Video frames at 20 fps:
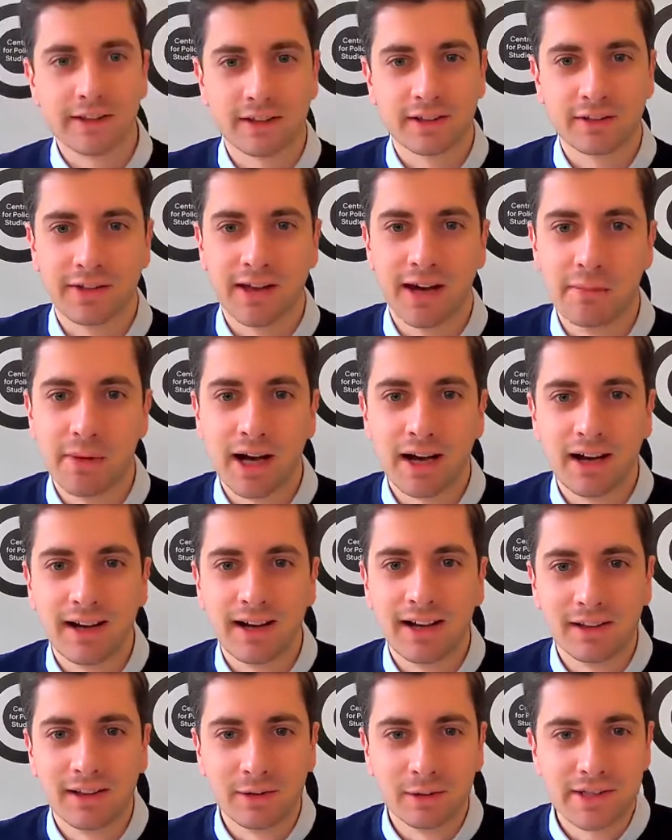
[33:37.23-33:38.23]
Thanks for that,
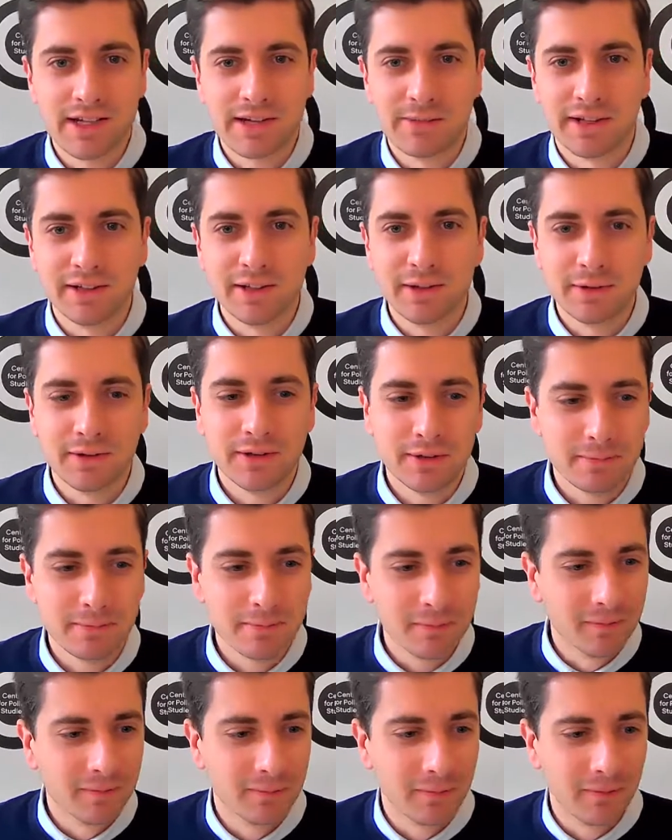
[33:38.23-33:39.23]
Emma. Lord Deben, you
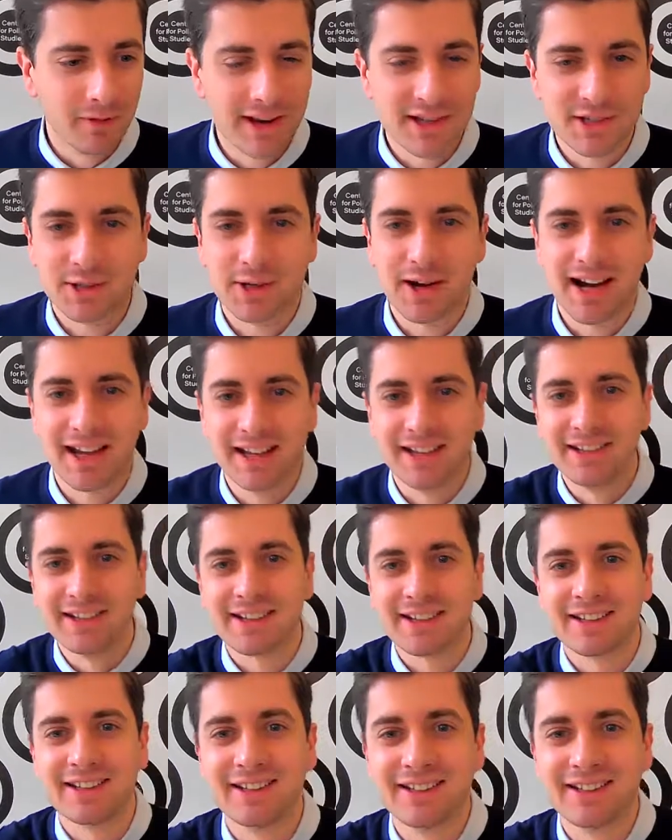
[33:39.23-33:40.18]
raised your hand.